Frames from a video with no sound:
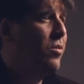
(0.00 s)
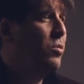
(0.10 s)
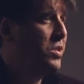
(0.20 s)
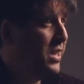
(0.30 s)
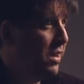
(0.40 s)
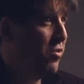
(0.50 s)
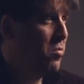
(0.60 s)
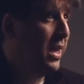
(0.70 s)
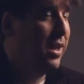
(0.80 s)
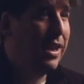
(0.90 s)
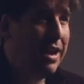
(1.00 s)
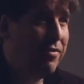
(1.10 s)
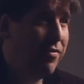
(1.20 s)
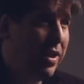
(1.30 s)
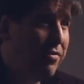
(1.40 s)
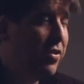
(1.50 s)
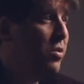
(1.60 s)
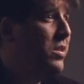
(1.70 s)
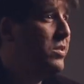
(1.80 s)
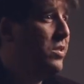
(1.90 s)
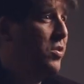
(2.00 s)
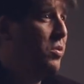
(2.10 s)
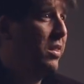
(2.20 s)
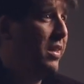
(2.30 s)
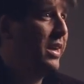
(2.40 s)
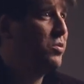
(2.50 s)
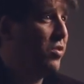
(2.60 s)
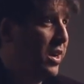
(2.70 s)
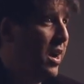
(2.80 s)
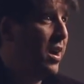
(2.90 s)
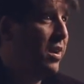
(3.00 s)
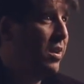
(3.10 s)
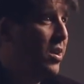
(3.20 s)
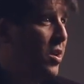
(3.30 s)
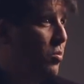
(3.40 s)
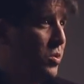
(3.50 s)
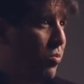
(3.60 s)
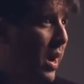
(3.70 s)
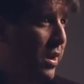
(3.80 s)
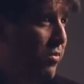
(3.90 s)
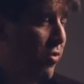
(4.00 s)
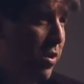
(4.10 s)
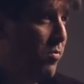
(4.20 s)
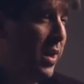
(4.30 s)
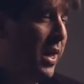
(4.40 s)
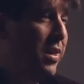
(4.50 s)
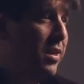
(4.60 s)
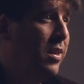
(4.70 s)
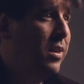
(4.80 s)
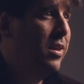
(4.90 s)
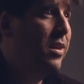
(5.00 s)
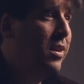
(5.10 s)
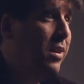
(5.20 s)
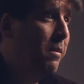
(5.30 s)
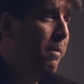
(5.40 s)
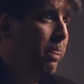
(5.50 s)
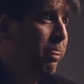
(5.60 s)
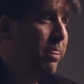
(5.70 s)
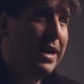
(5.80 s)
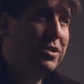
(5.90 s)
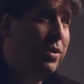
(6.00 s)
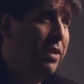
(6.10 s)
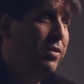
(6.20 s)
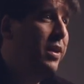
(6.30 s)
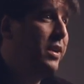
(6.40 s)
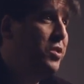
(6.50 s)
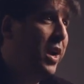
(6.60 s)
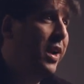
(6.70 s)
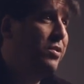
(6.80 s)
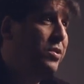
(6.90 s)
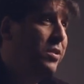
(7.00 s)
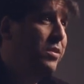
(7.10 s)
was set for me. A life of influence, of doing things for God, was right in front of me. That's when everything changed.